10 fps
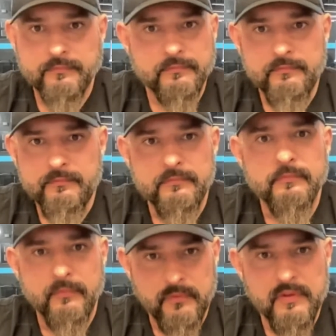
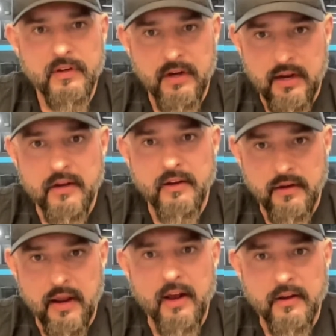
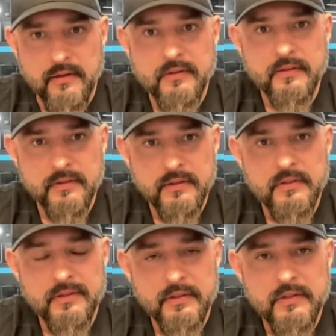
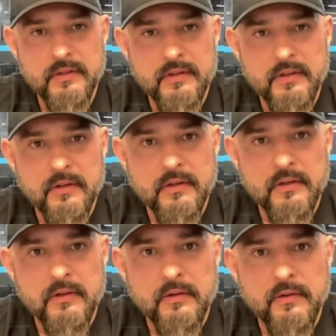
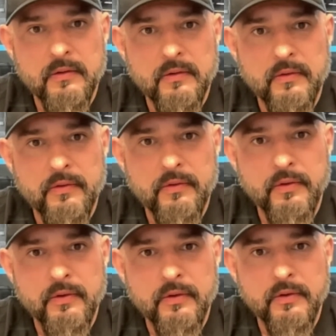
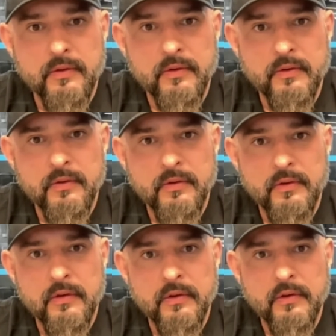
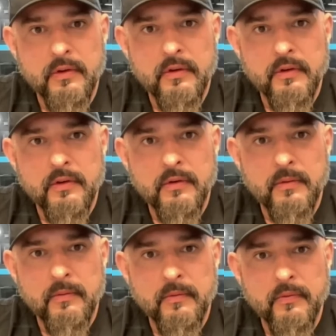
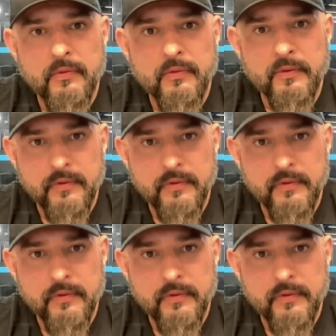[no speech]